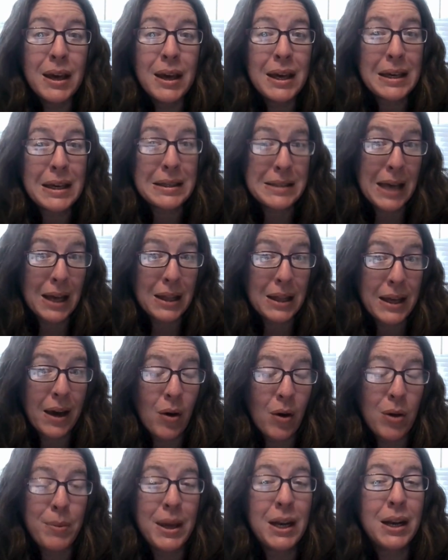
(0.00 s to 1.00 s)
exactly how
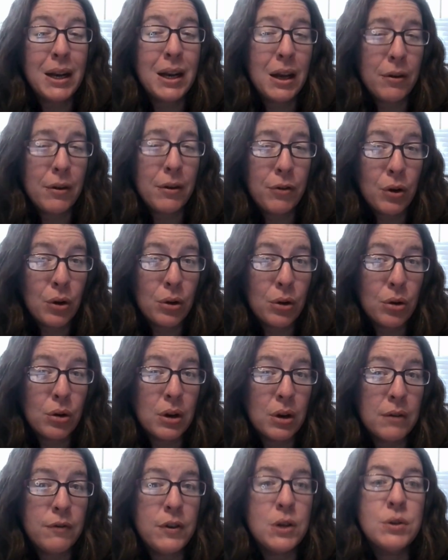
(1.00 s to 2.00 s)
I made it if you're a little
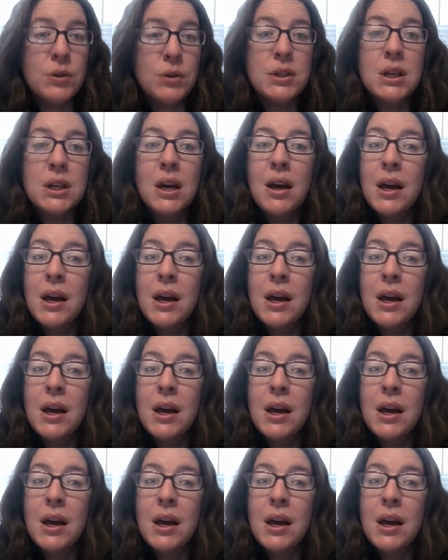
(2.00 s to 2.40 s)
confused.